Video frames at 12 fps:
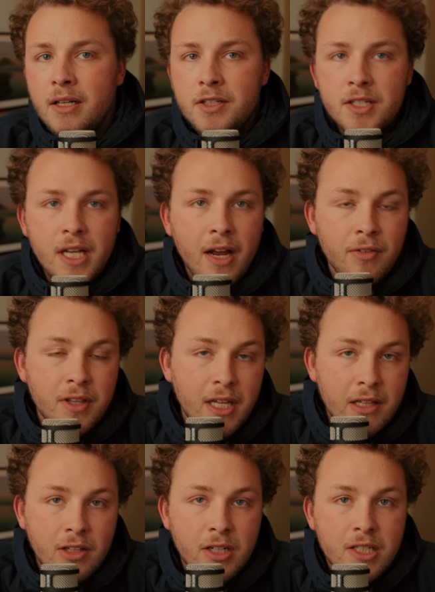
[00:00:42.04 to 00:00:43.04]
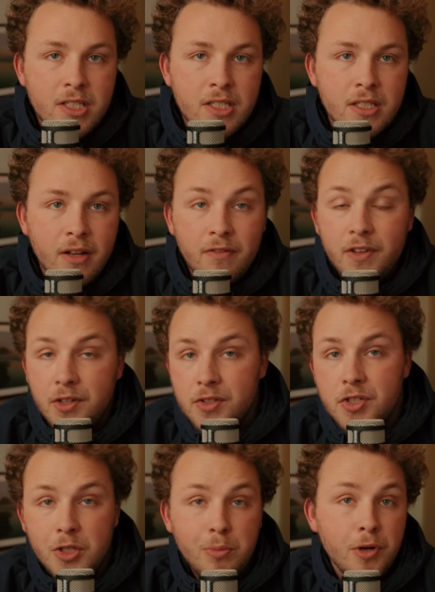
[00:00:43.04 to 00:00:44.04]
just everything looks and feels
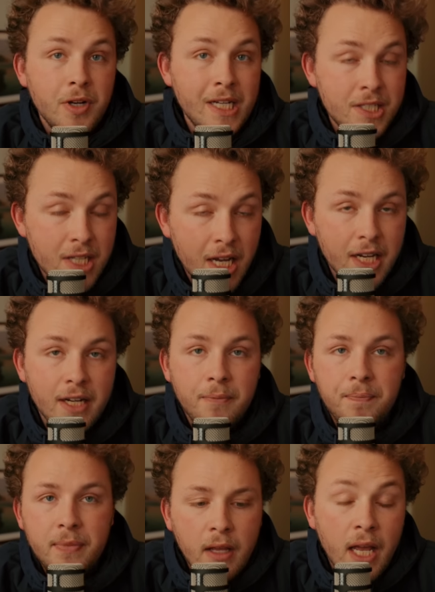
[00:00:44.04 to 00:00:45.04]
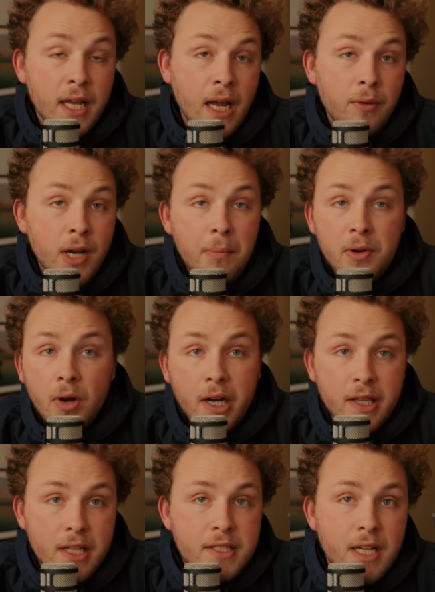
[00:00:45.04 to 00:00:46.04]
super exciting. And I would not be wrong
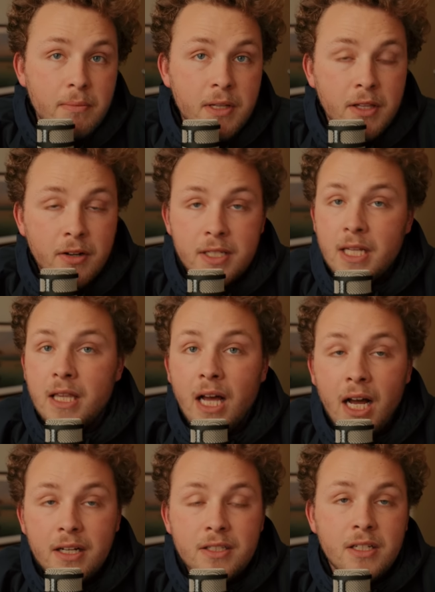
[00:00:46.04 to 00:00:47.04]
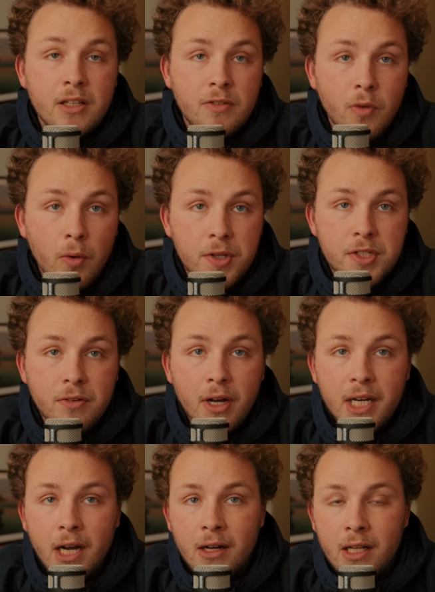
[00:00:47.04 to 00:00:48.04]
in that statement. There is a lot to look forward to
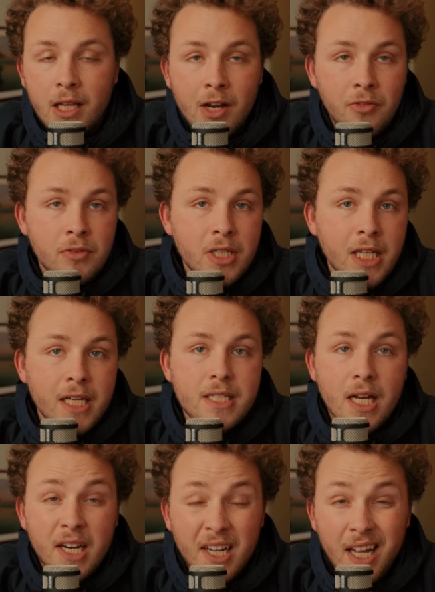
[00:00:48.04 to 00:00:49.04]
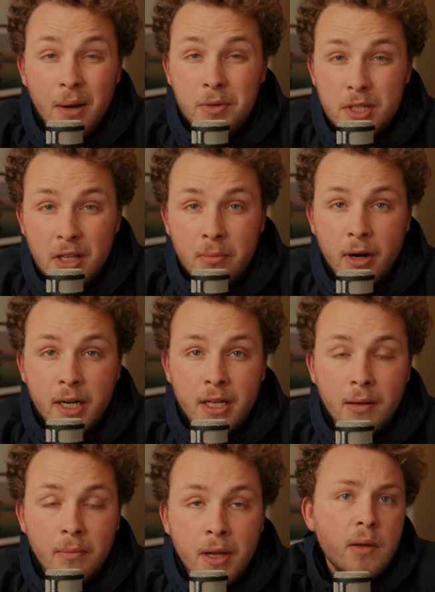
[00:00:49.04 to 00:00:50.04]
right now and a lot of really exciting cameras on the
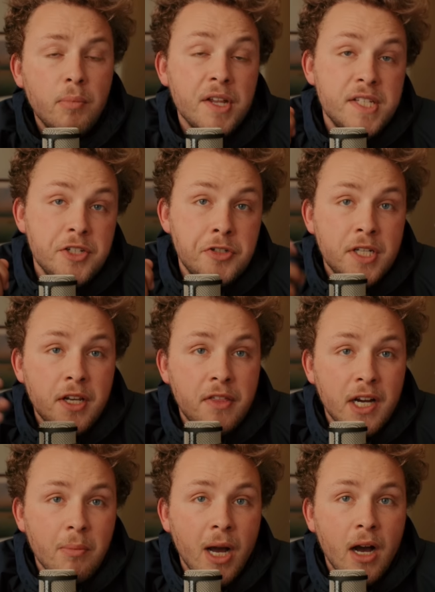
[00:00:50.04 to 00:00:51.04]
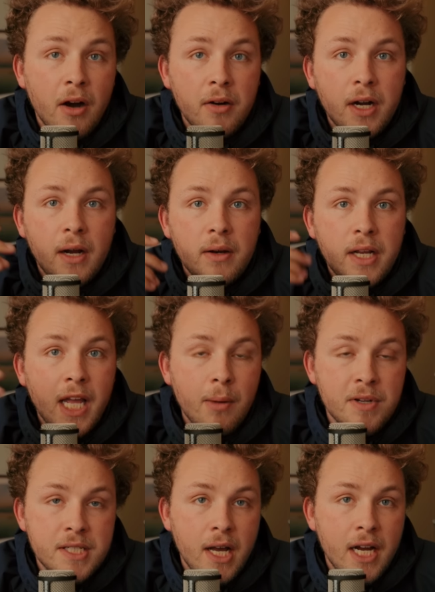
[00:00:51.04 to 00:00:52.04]
market. But it's interesting to think about
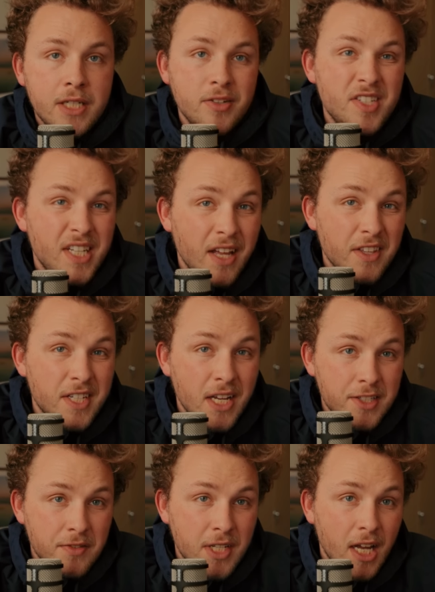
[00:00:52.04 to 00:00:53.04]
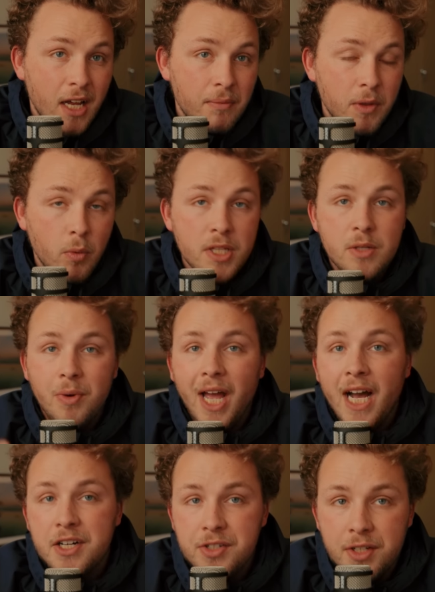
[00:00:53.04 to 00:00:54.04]
cameras that actually stand the test of time, the ones that we
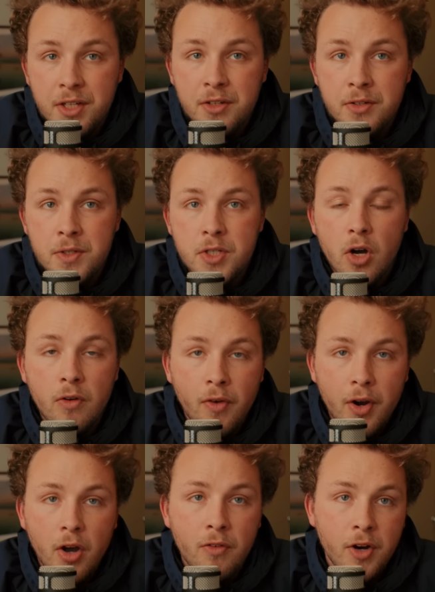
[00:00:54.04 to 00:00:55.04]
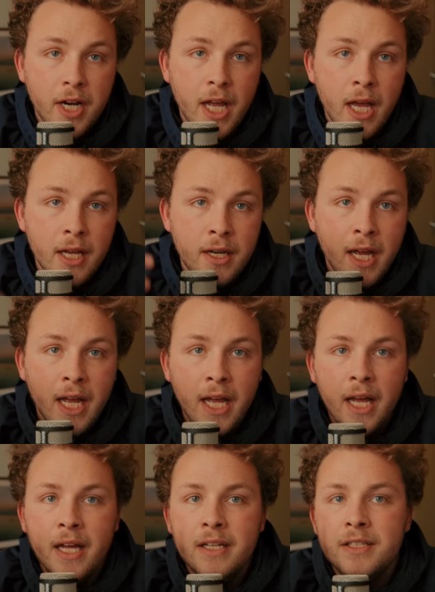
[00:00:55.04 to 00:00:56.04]
actually use over and over again,
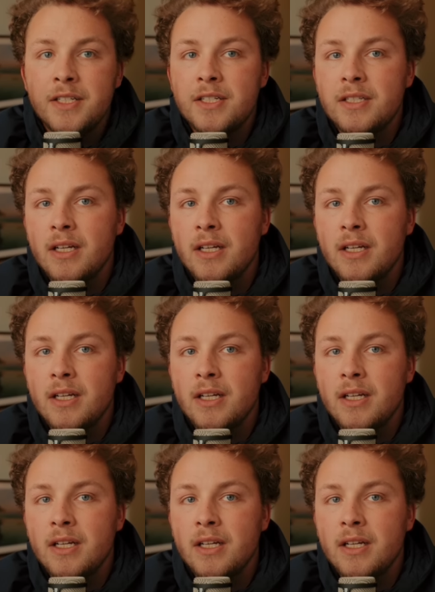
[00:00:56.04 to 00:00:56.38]
and